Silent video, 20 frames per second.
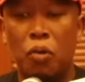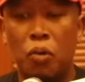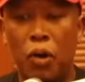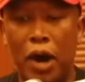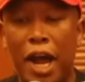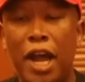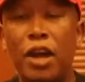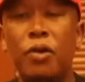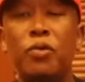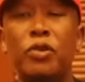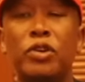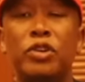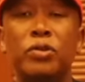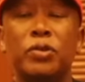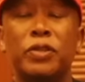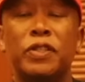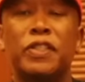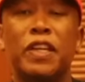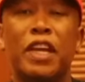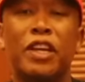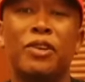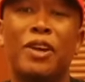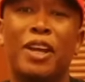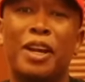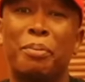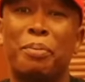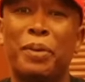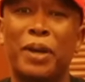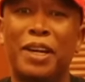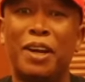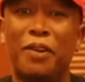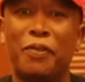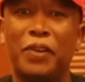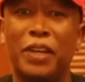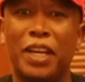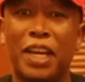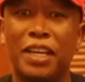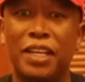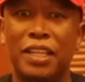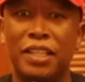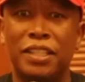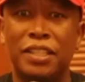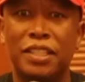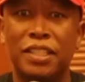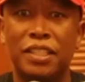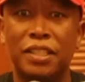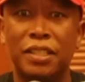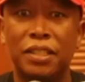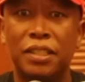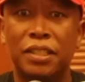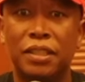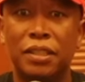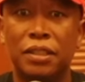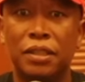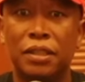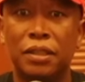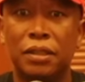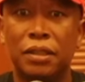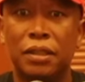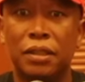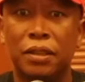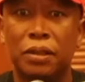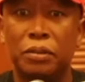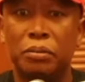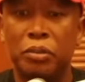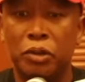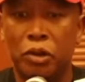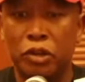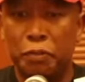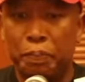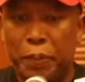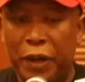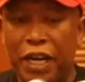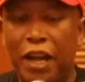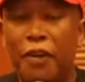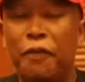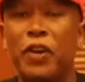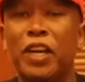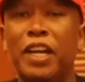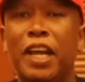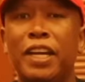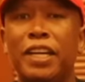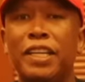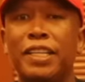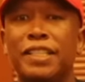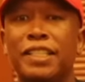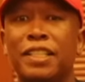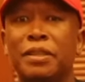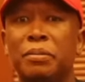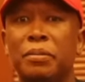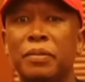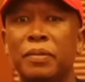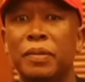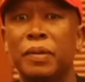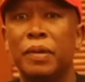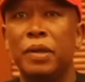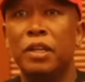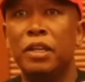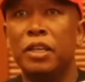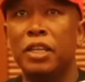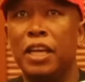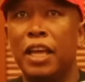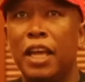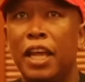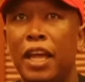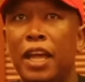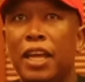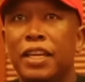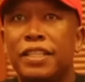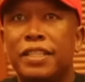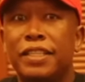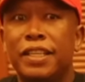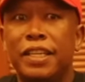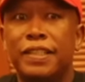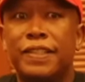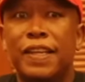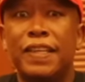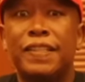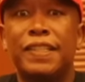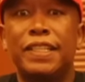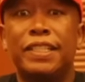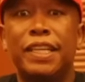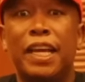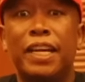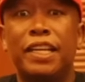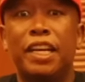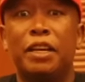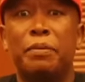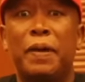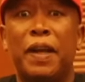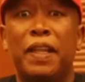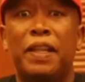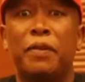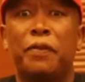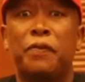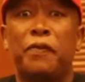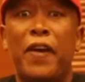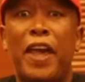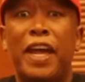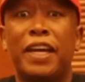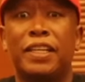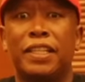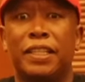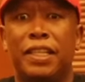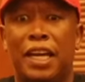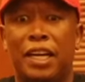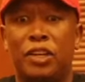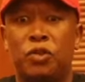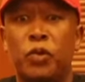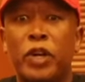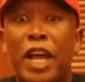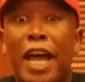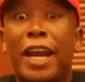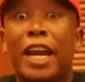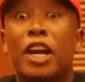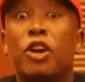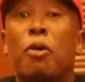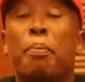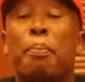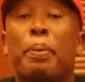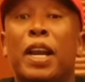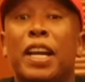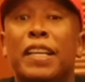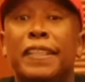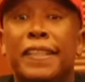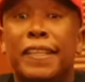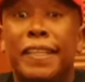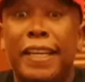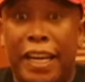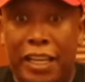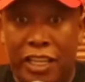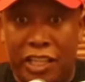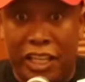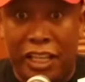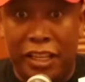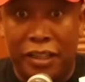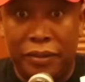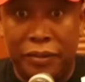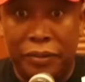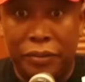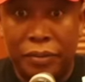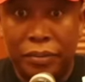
why would you say you are a Pan Africanist? Because Pan Africanism is necessitated by the fact that we are an oppressed nation.